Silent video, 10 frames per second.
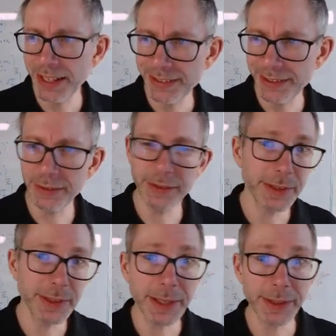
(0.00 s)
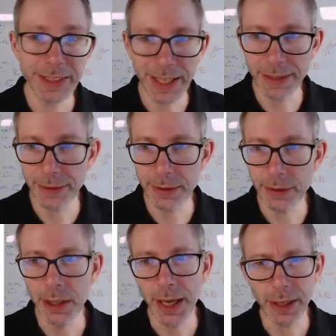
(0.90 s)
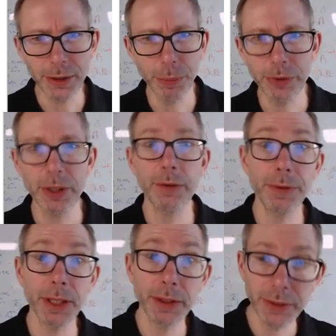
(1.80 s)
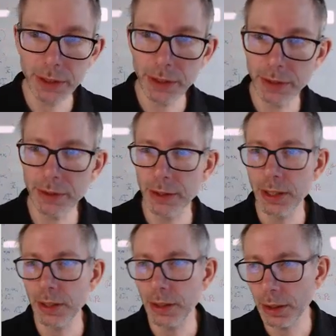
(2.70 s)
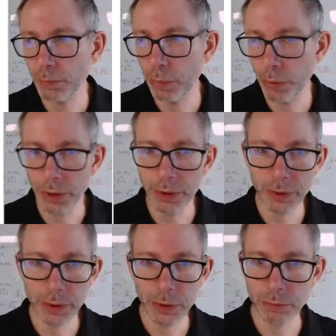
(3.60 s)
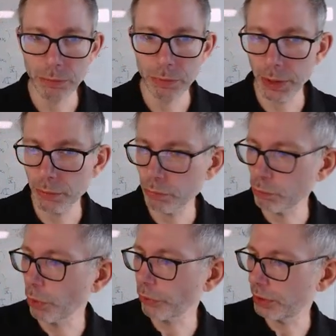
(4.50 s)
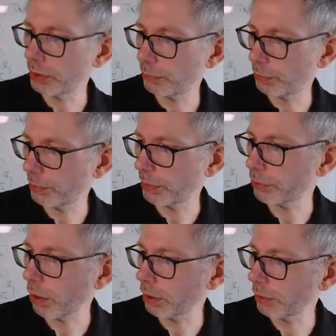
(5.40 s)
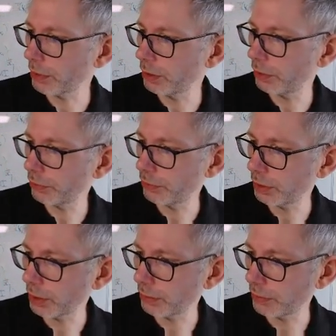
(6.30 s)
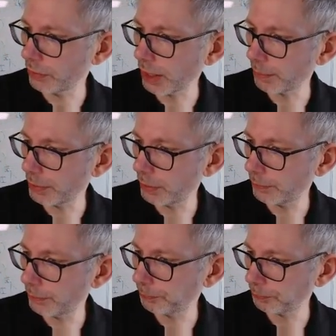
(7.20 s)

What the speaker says: Since 1990, exports have exceeded imports in most years, pretty much in all of the years. You see kind of this gap here.